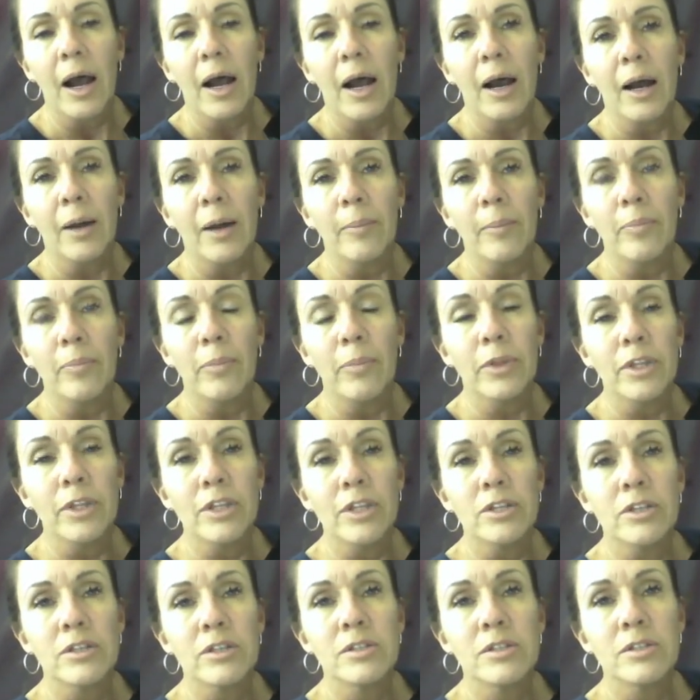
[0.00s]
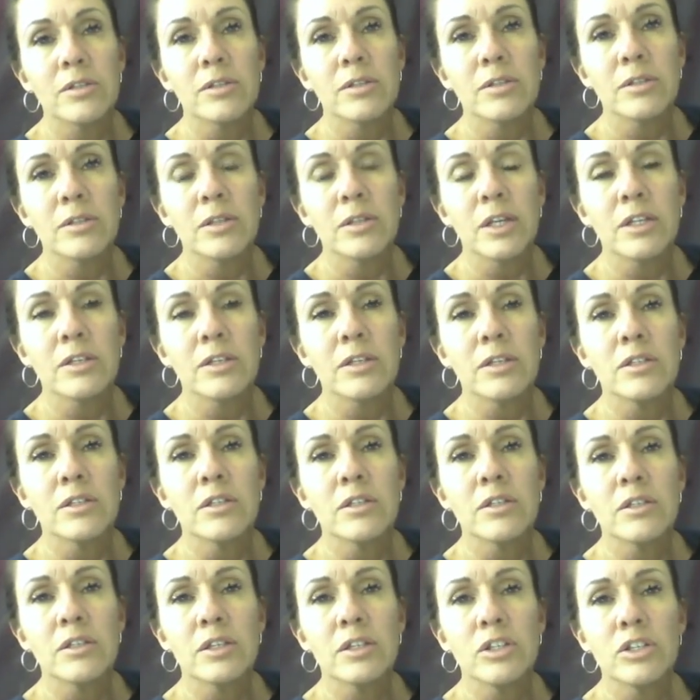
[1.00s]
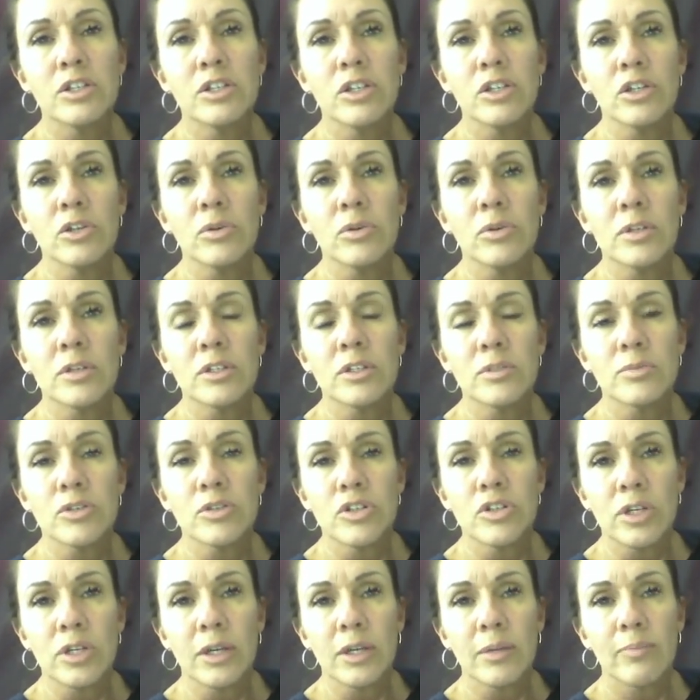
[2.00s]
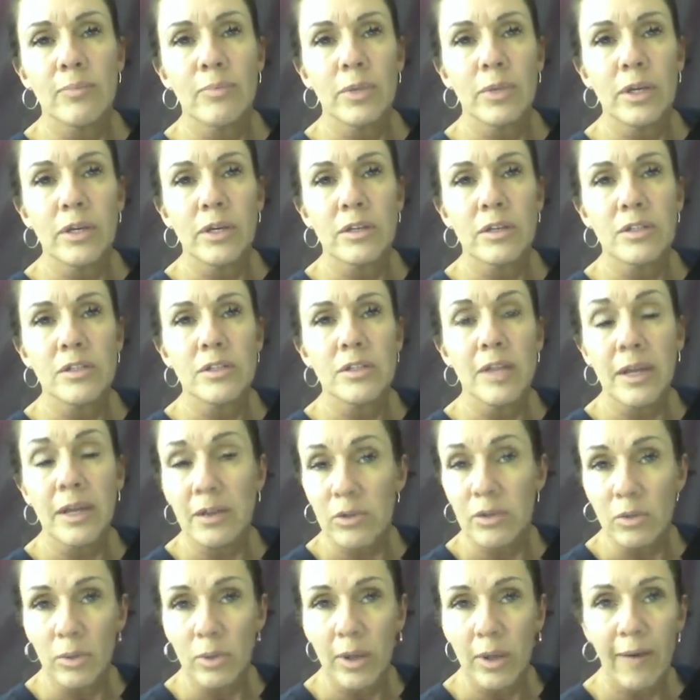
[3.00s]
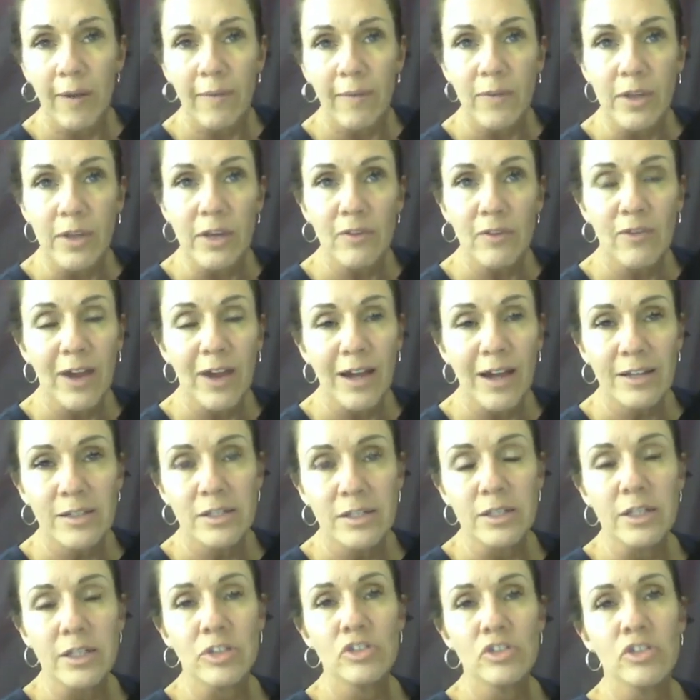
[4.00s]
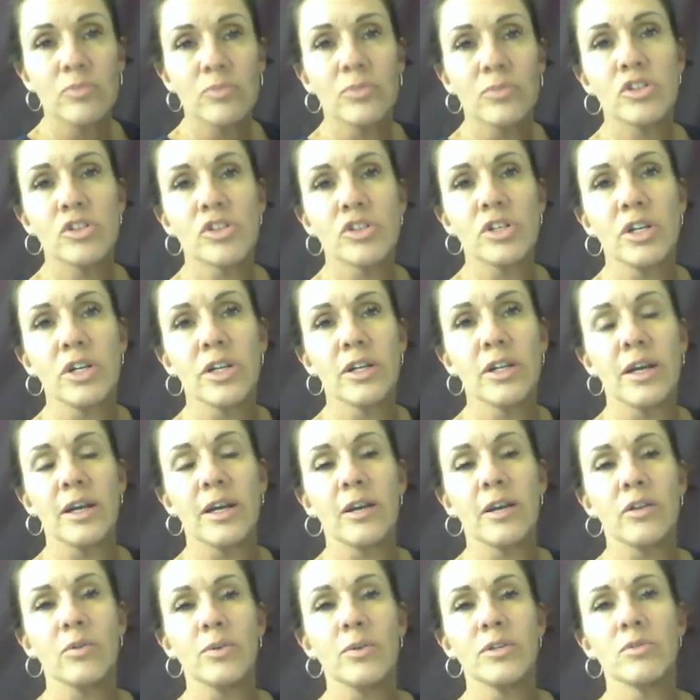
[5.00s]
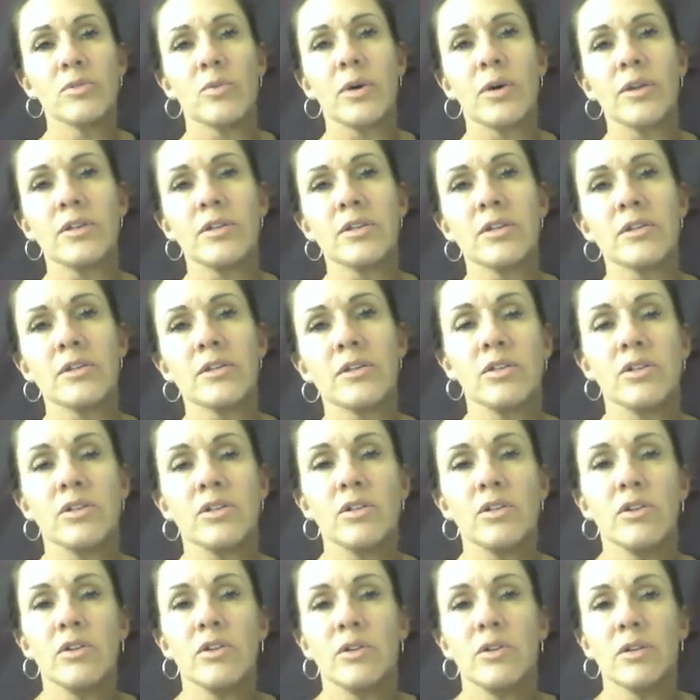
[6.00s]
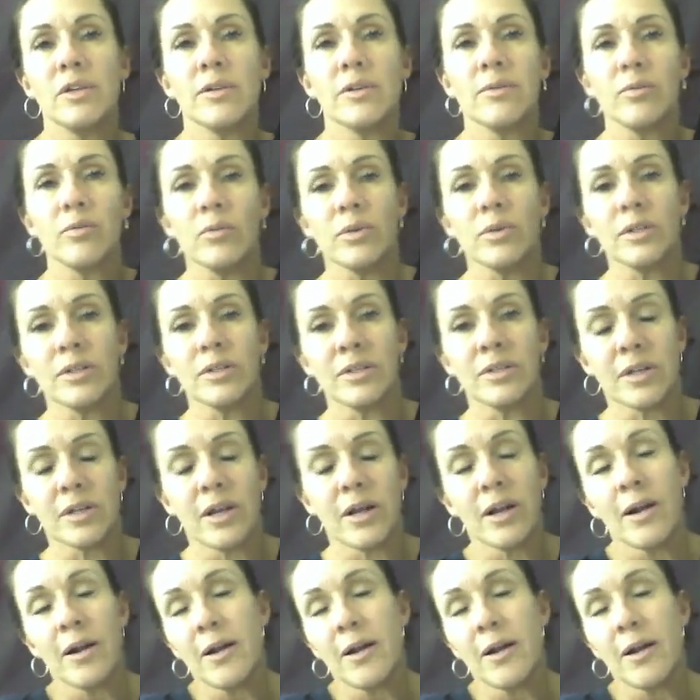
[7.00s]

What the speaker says: But they did discontinue this machine because they do have the Fascination machine, and the reason why they discontinued it was